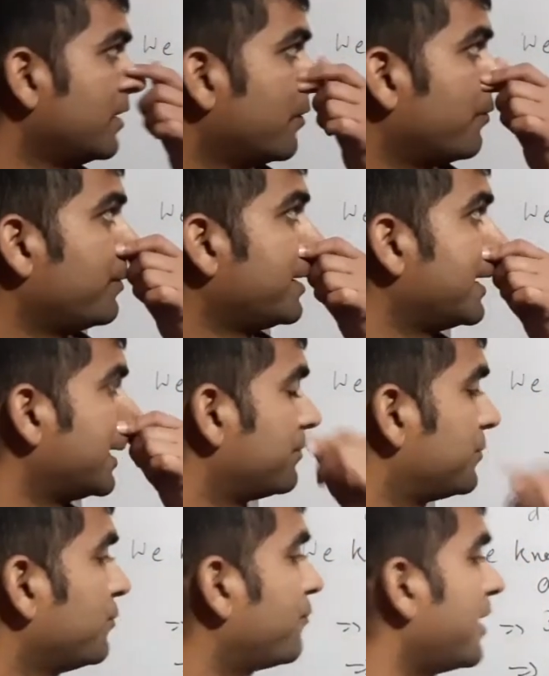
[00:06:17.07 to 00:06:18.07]
We have
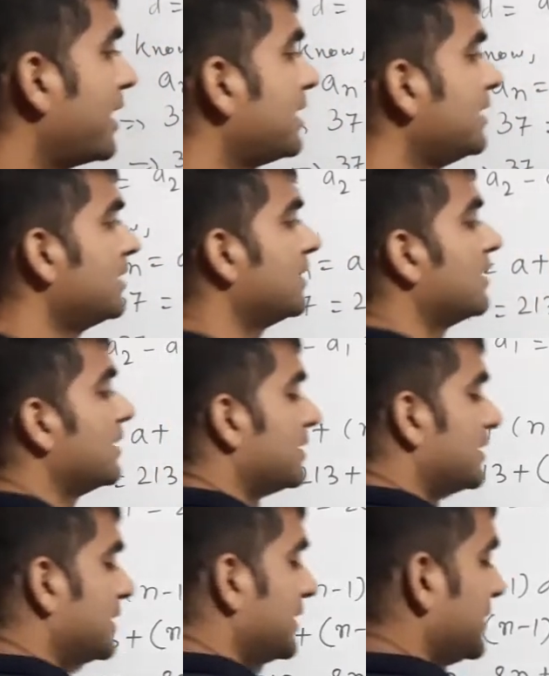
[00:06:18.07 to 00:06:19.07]
to find
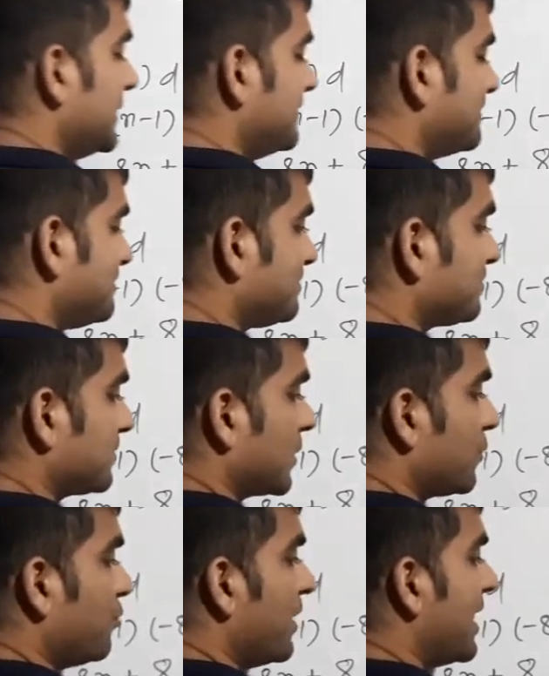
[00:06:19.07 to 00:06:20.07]

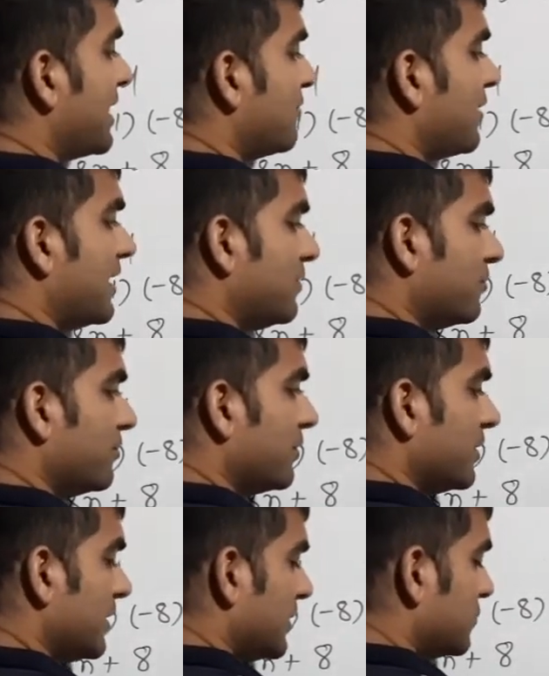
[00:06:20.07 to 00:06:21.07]
T12 value.
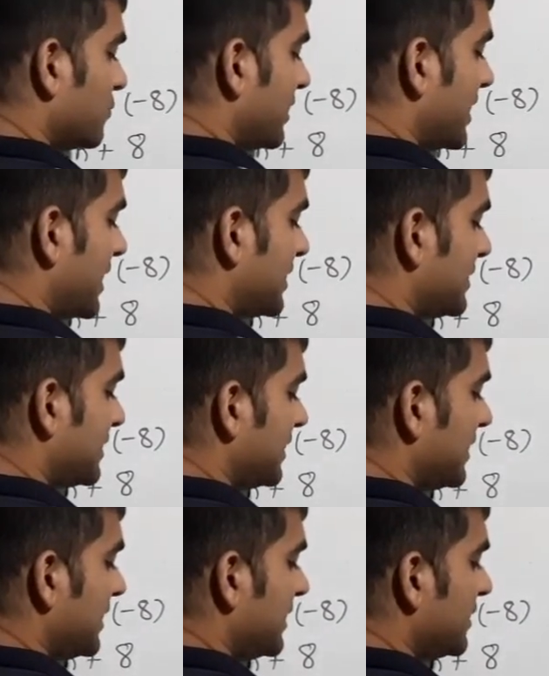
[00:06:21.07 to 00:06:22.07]
So we'll write
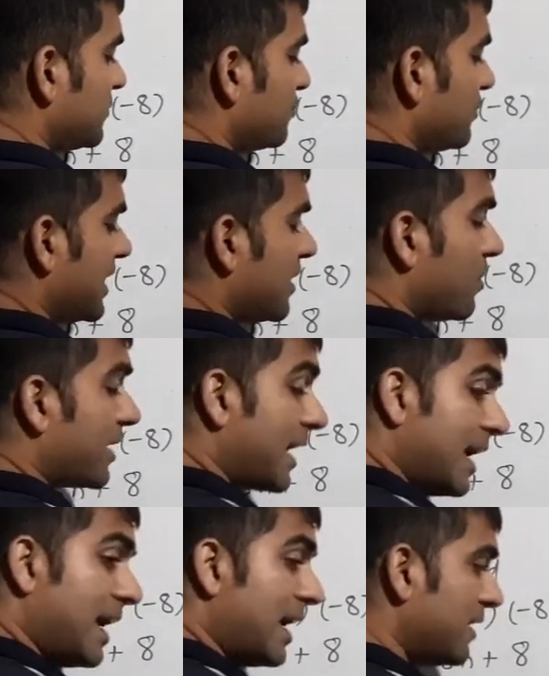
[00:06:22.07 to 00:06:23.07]
T12 or
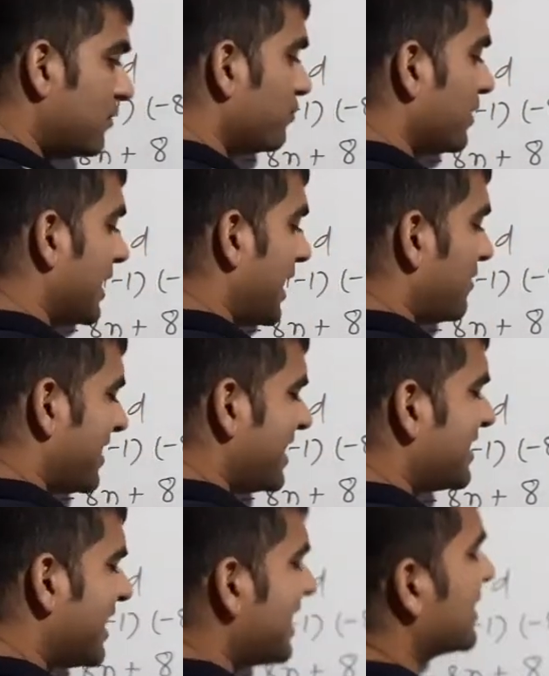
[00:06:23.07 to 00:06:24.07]
A12. I write
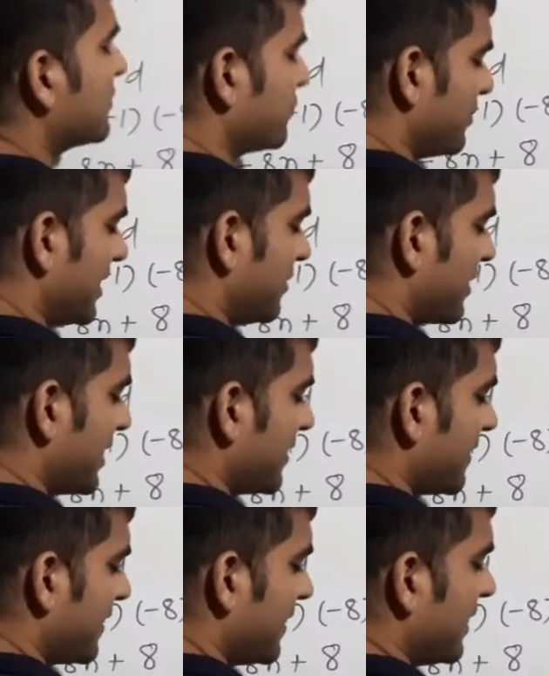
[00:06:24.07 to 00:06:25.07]
A12, okay?
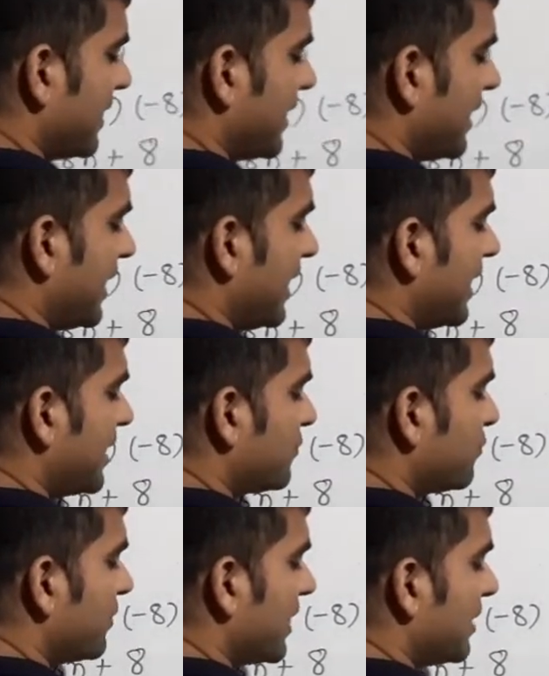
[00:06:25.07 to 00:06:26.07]

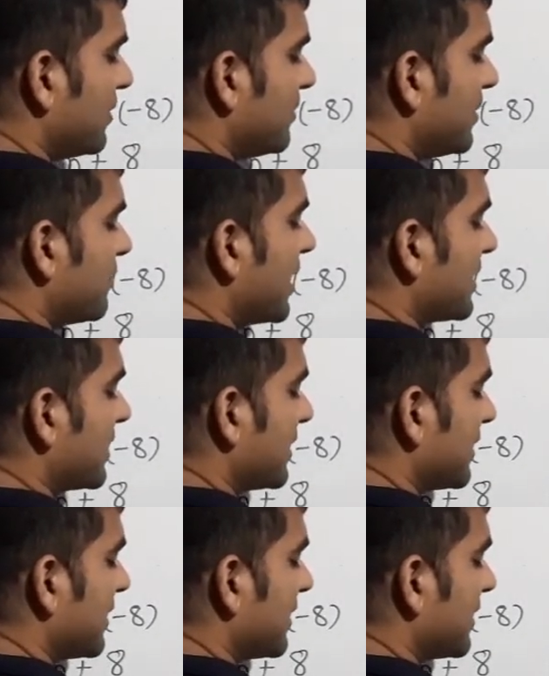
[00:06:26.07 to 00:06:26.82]
A12 will be what?